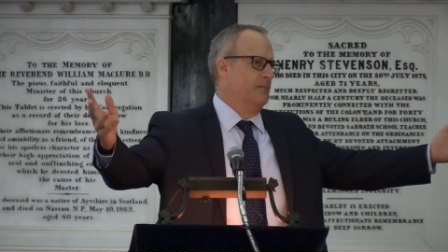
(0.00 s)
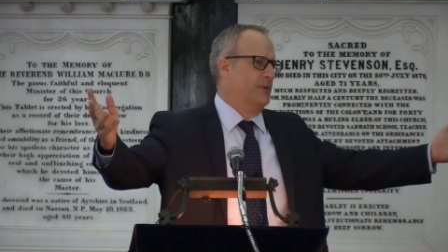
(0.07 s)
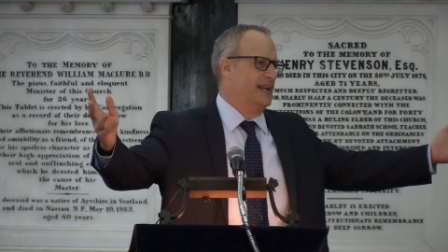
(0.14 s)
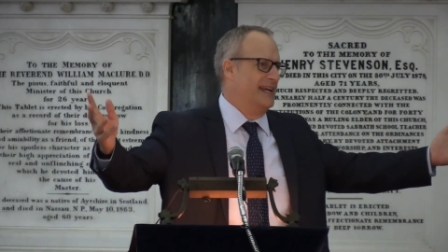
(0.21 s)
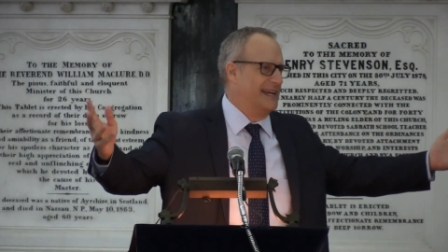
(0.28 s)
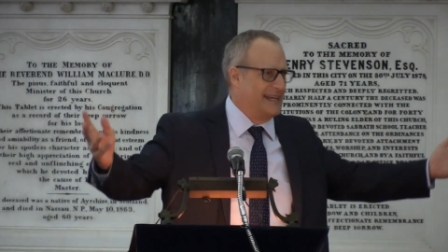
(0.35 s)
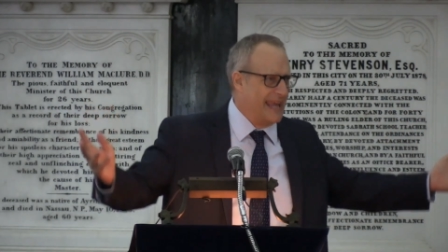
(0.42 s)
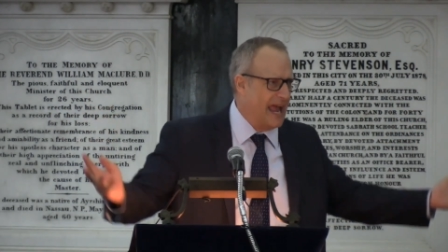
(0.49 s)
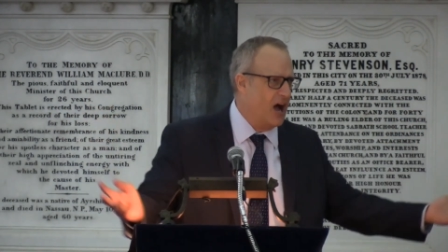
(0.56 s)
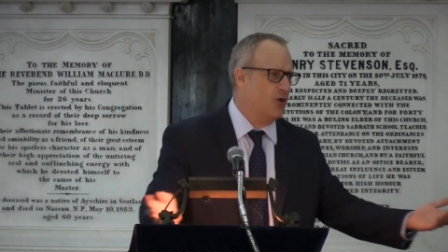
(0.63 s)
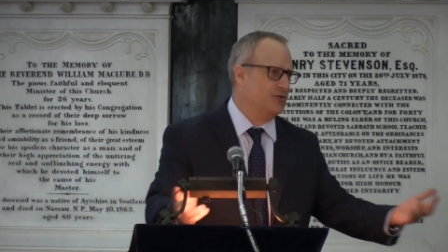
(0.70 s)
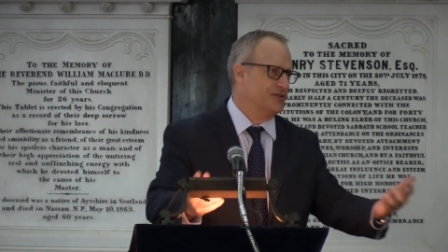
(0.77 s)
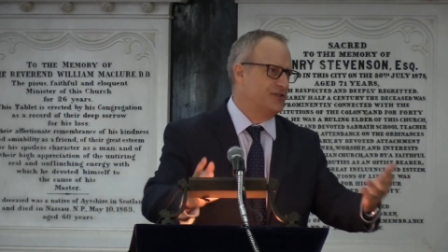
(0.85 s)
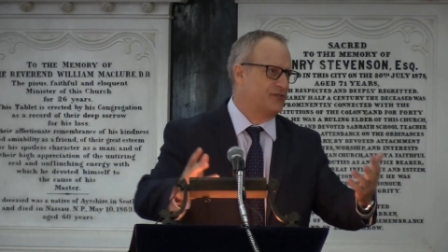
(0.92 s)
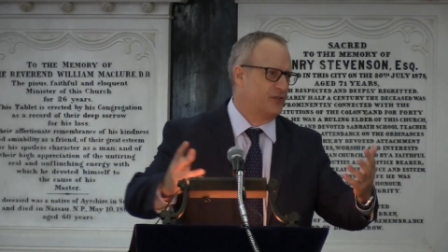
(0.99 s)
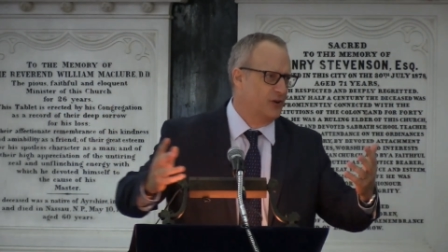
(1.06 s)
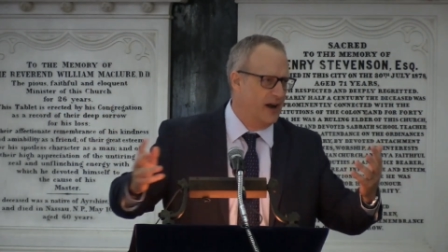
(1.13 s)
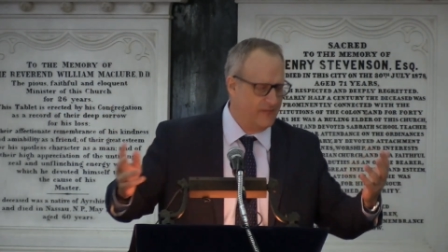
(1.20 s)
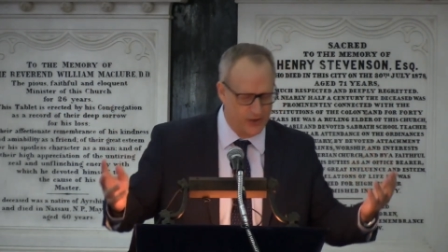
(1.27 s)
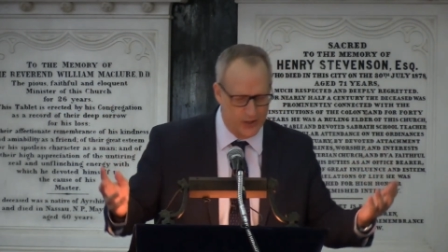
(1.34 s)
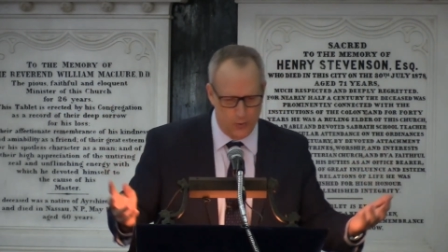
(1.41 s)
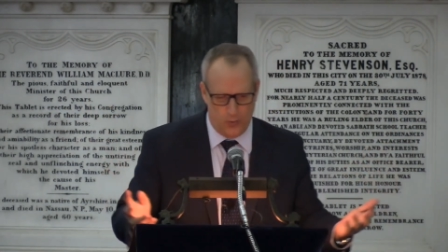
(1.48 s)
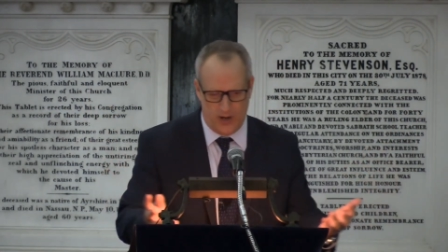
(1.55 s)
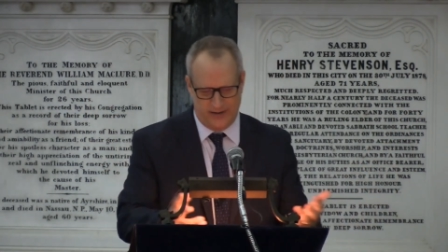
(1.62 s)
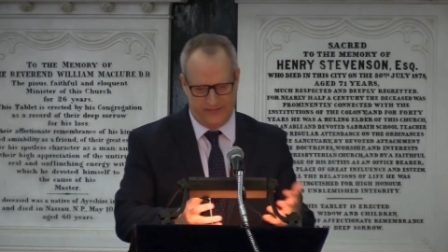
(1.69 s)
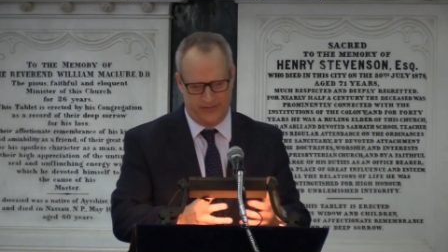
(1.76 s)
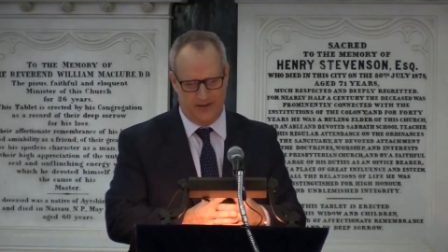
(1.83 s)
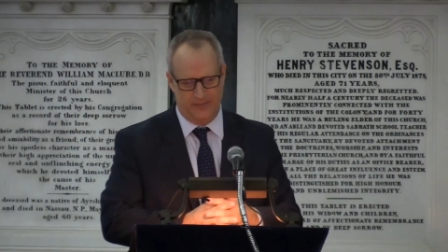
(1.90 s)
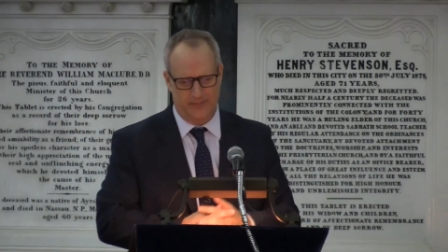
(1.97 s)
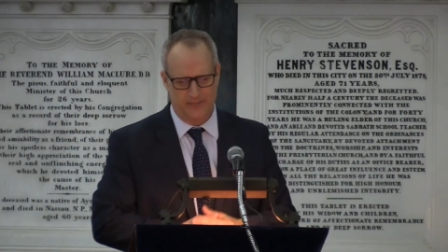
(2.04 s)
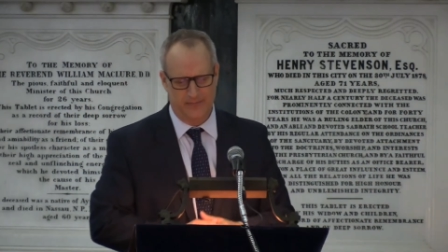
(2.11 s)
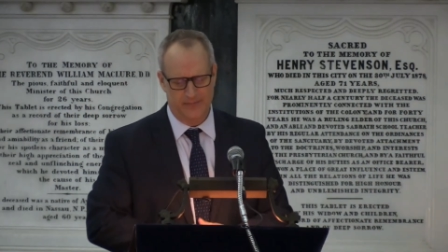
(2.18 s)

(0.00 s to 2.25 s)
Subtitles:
but he accounts for every one of them.